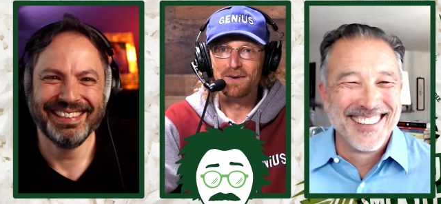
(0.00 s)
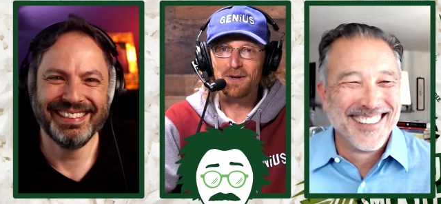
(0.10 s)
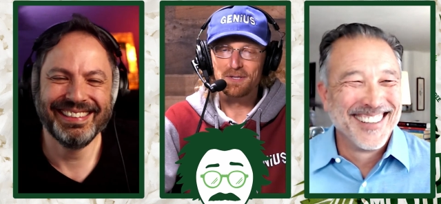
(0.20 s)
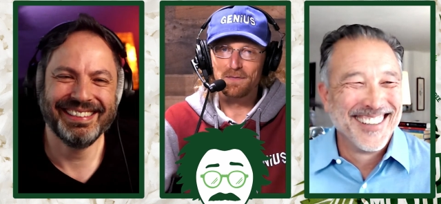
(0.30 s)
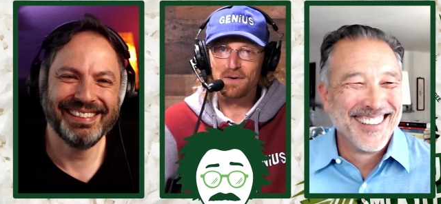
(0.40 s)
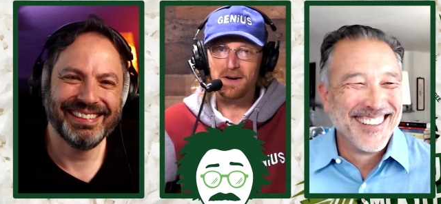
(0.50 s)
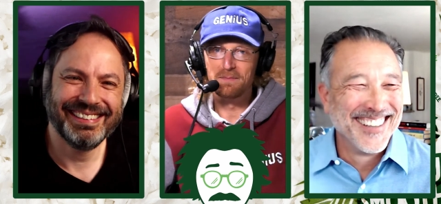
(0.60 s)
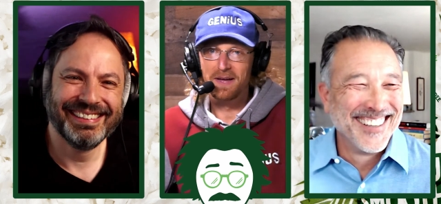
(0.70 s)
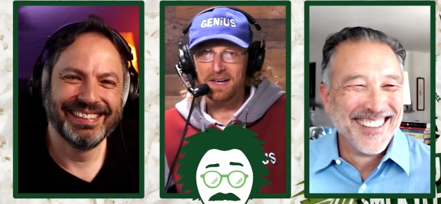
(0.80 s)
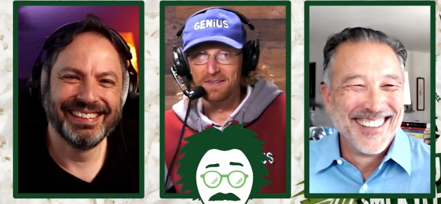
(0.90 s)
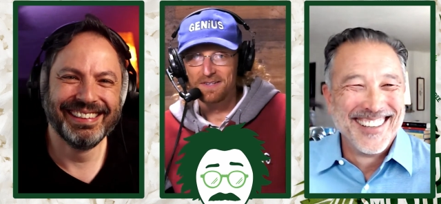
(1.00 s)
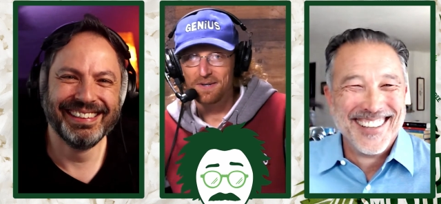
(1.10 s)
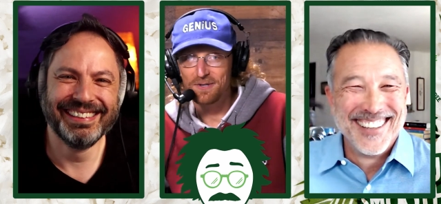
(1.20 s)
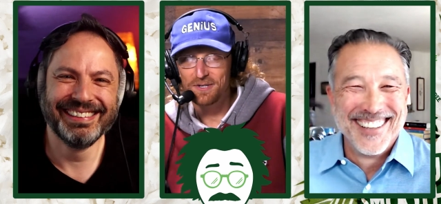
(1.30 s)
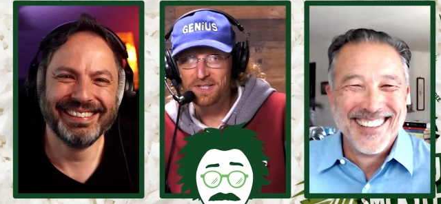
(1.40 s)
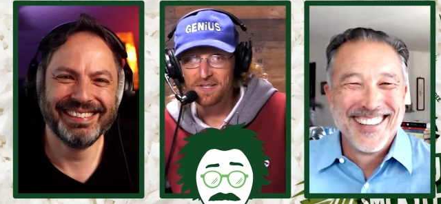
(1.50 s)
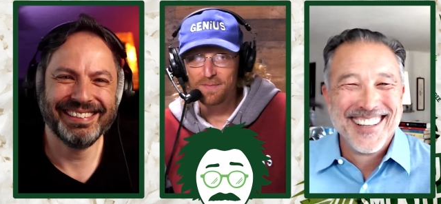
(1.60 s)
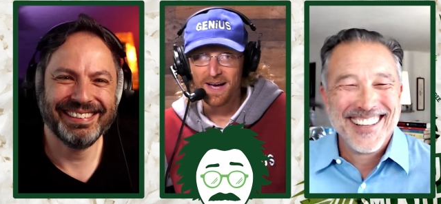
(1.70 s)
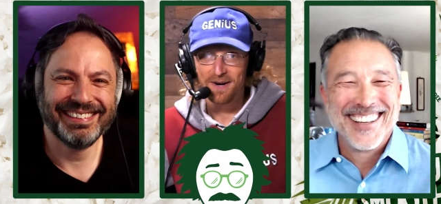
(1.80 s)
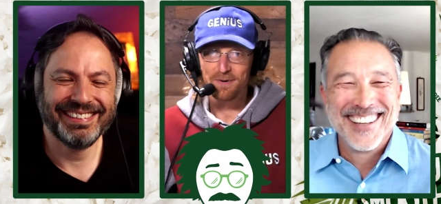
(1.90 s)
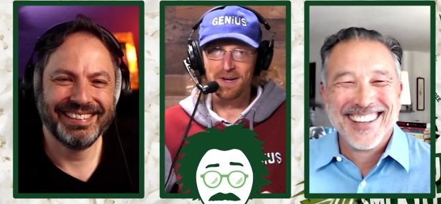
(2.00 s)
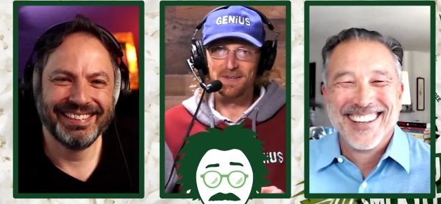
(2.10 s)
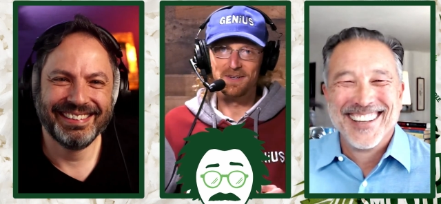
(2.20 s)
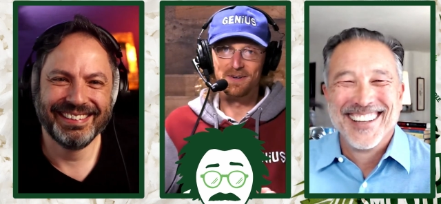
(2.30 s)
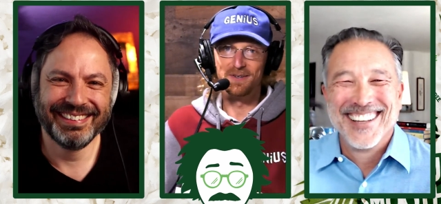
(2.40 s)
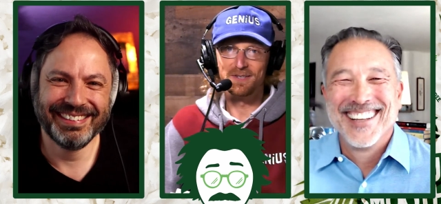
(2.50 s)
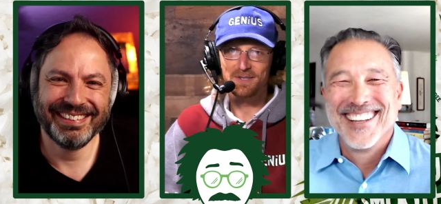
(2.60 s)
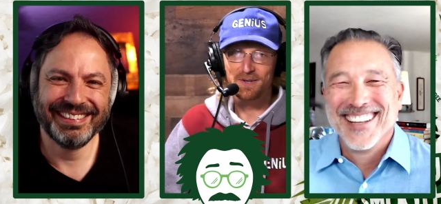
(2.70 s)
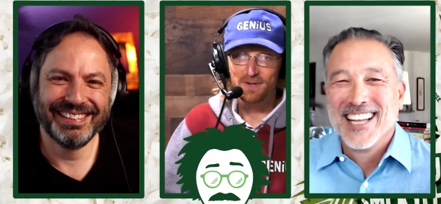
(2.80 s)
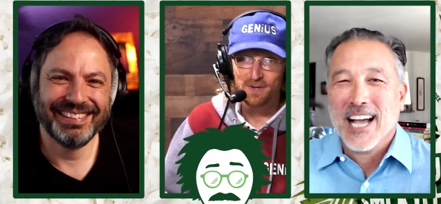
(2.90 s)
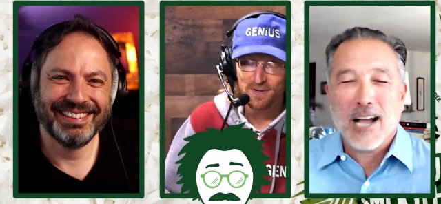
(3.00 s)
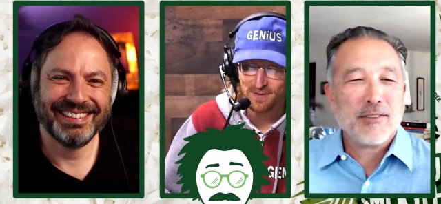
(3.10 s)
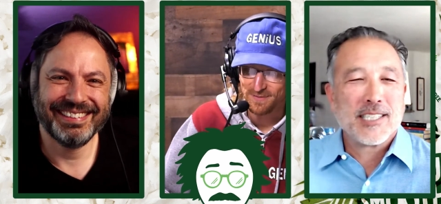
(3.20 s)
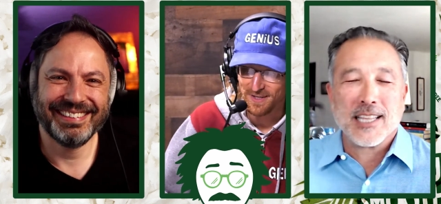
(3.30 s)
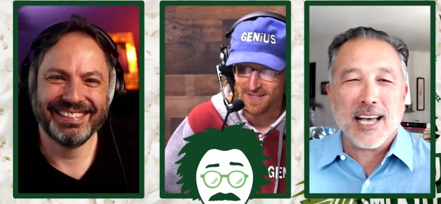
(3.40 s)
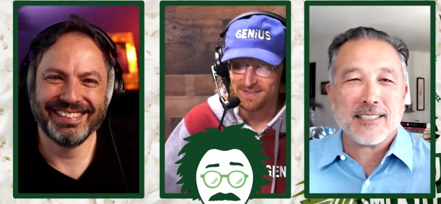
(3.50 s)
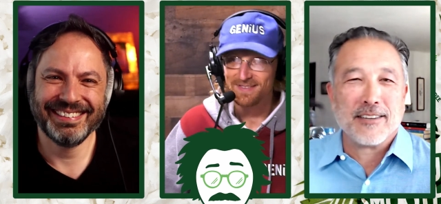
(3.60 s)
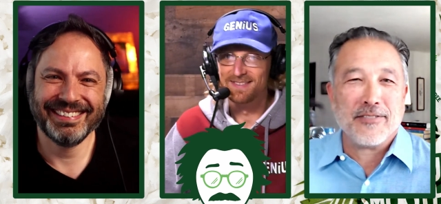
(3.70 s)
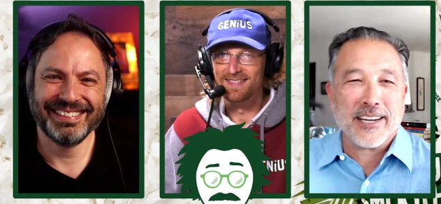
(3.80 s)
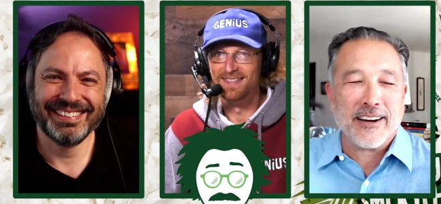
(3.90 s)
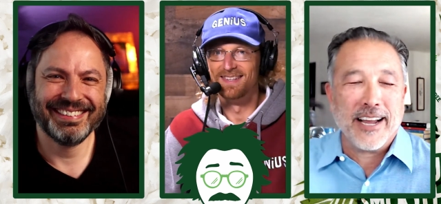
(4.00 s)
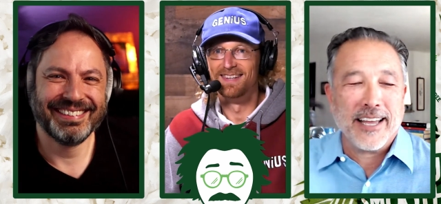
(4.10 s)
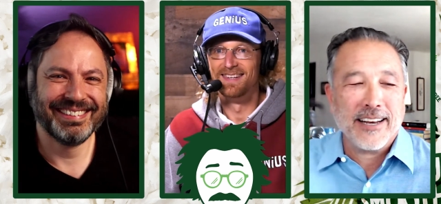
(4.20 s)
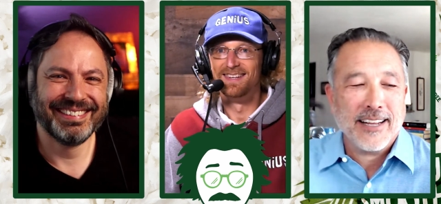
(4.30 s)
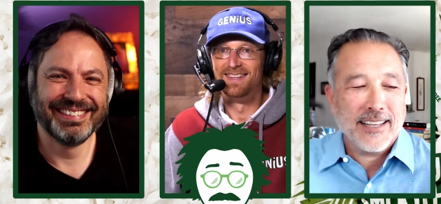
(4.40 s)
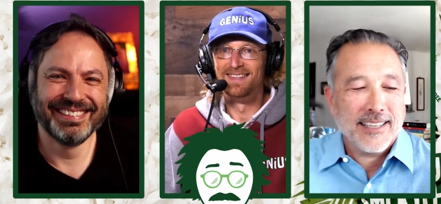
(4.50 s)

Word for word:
Speaker 1: the fraud man. You're just in the background. You're just you're you're. I'm just yeah. a lousy figurehead.